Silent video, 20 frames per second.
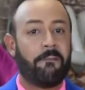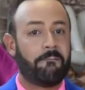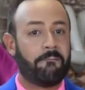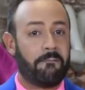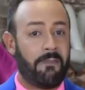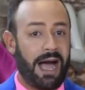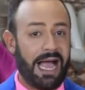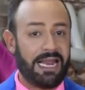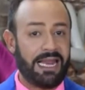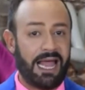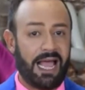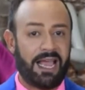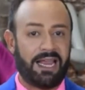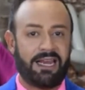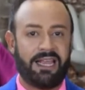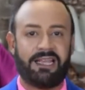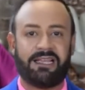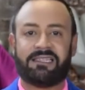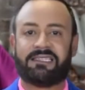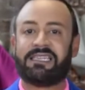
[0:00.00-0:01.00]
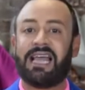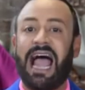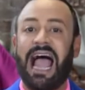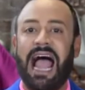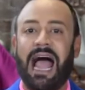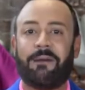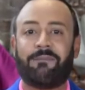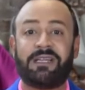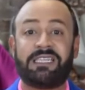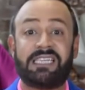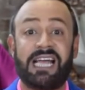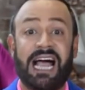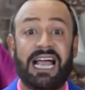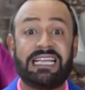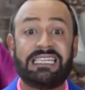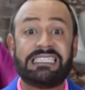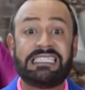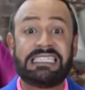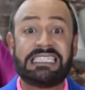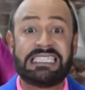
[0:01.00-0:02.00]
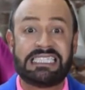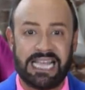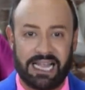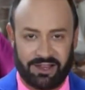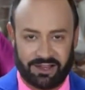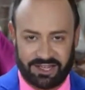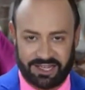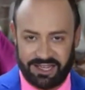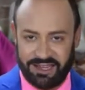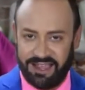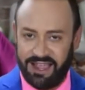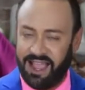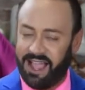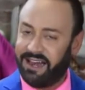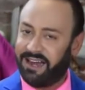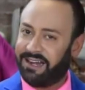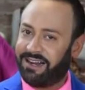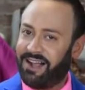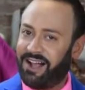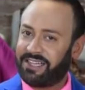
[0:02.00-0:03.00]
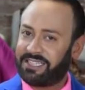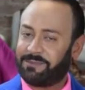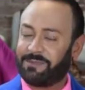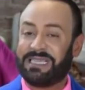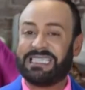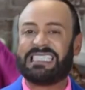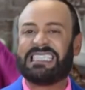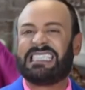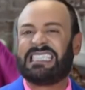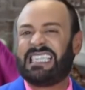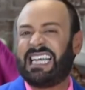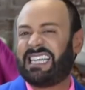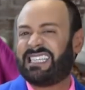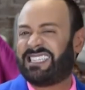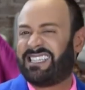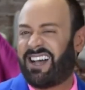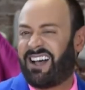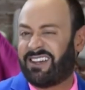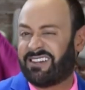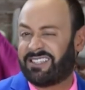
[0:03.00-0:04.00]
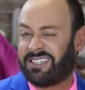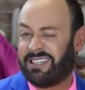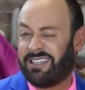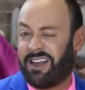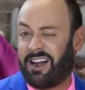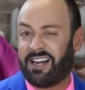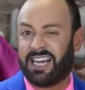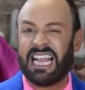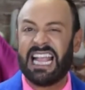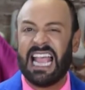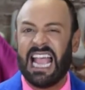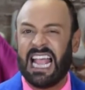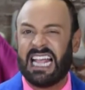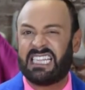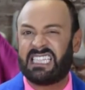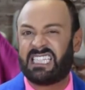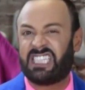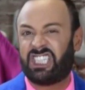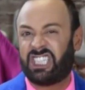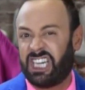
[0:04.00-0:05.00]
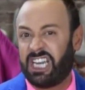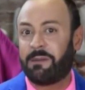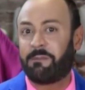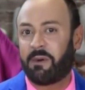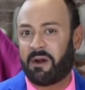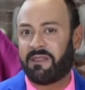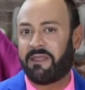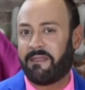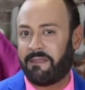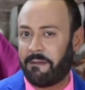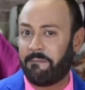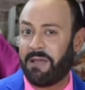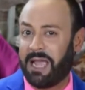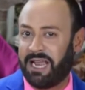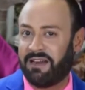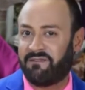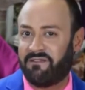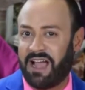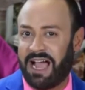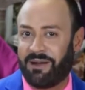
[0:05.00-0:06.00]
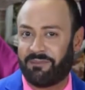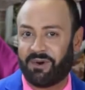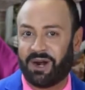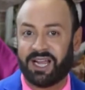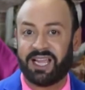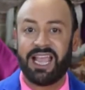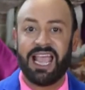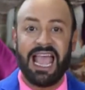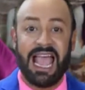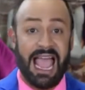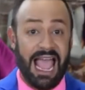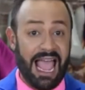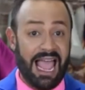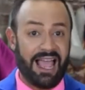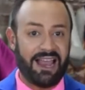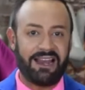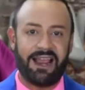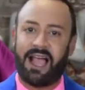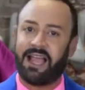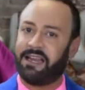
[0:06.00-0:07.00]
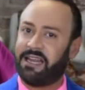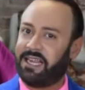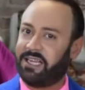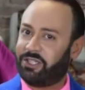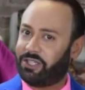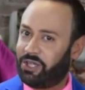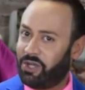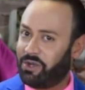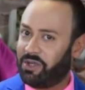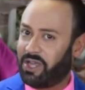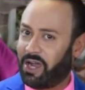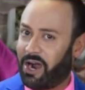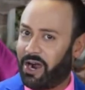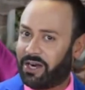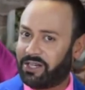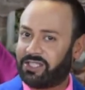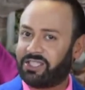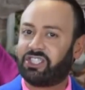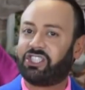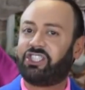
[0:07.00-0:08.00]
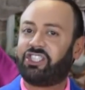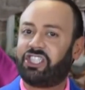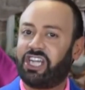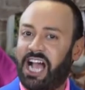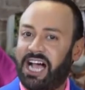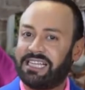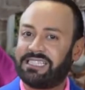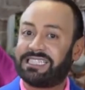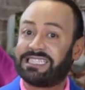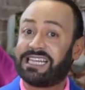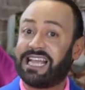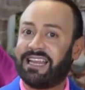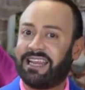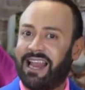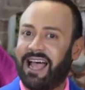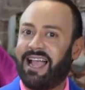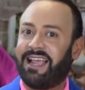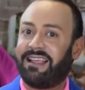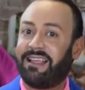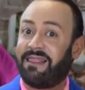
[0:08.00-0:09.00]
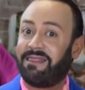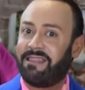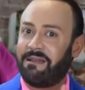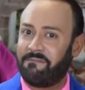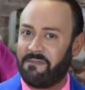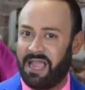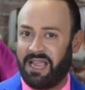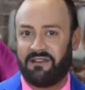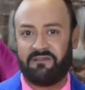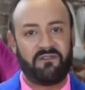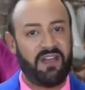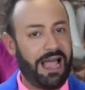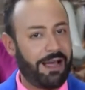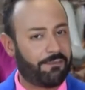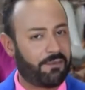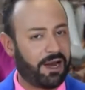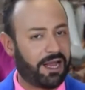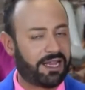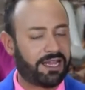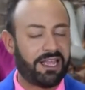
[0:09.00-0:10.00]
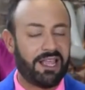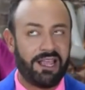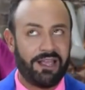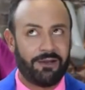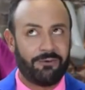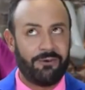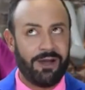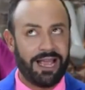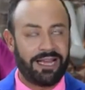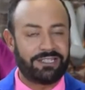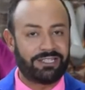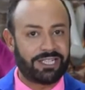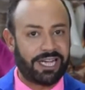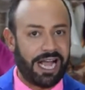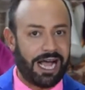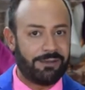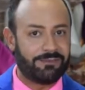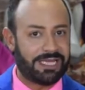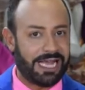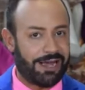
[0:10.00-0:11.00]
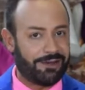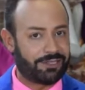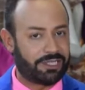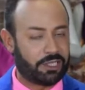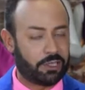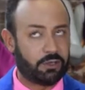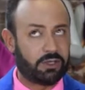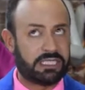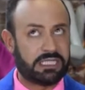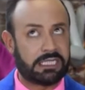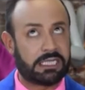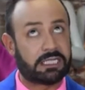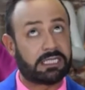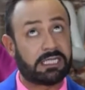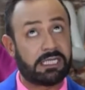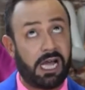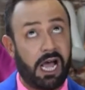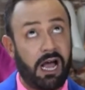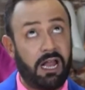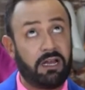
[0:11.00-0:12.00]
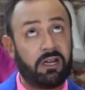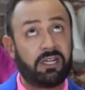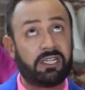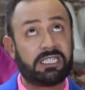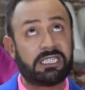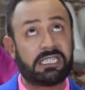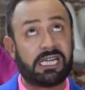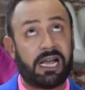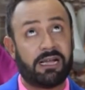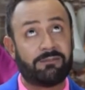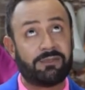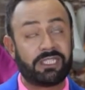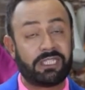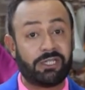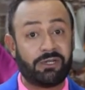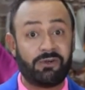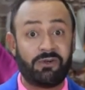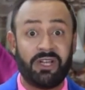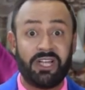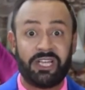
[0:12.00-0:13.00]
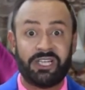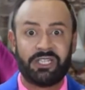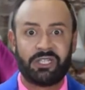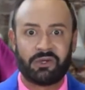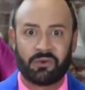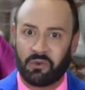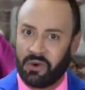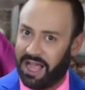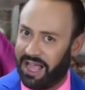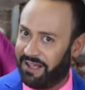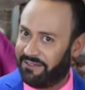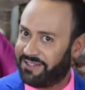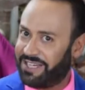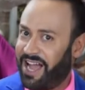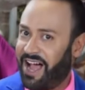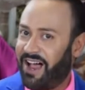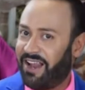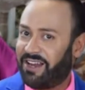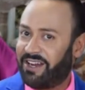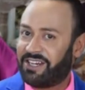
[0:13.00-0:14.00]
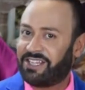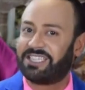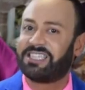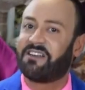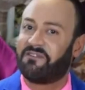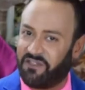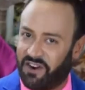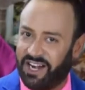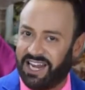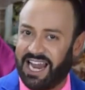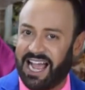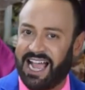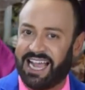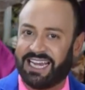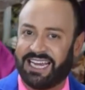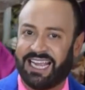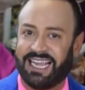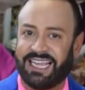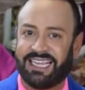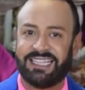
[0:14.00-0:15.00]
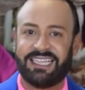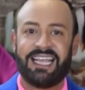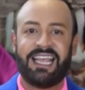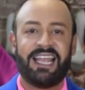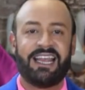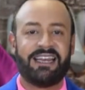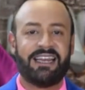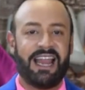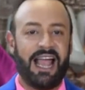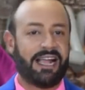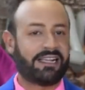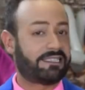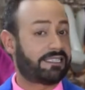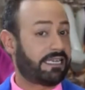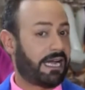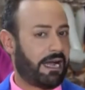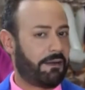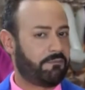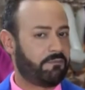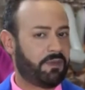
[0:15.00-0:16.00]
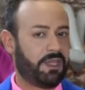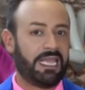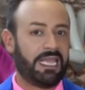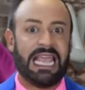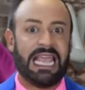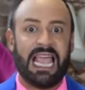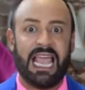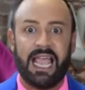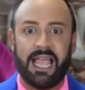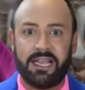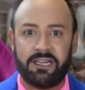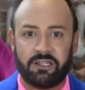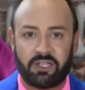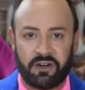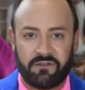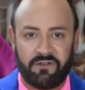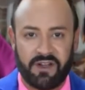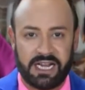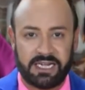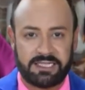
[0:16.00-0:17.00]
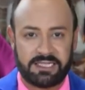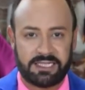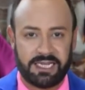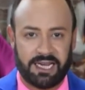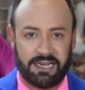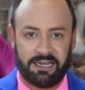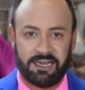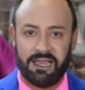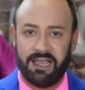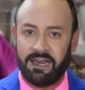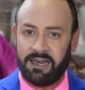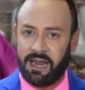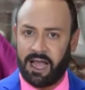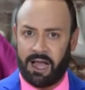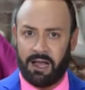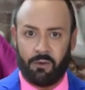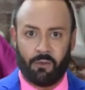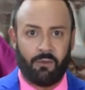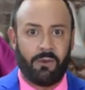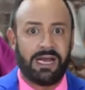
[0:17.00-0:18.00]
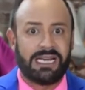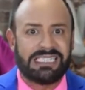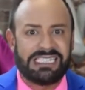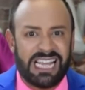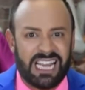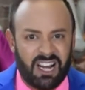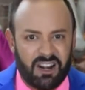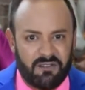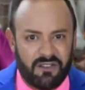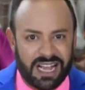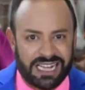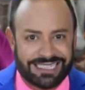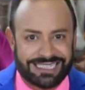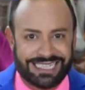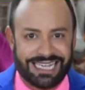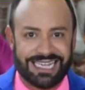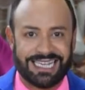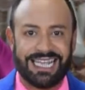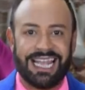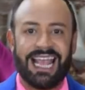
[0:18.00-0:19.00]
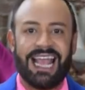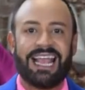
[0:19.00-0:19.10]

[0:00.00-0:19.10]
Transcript: My lining is Habitai silk, and it cost me $6 a yard. It's cheaper than the main fabric. And I need 2 yards, just like the main fabric, which comes out to $6 times 2, $12 for lining. Next up, interfacing. Now, what is interfacing?